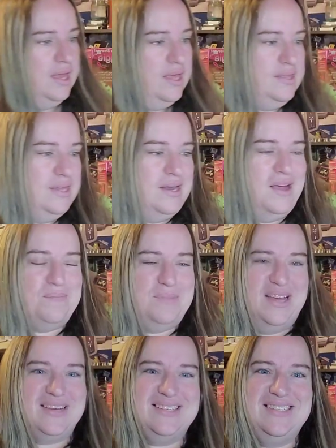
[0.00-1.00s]
And then up
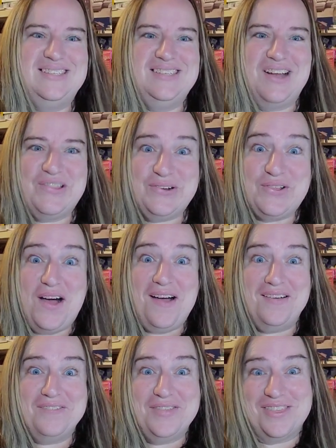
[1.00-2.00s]
next is another
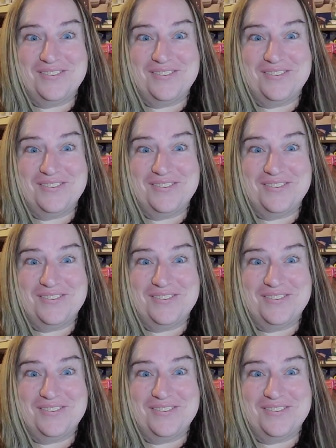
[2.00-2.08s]
lot of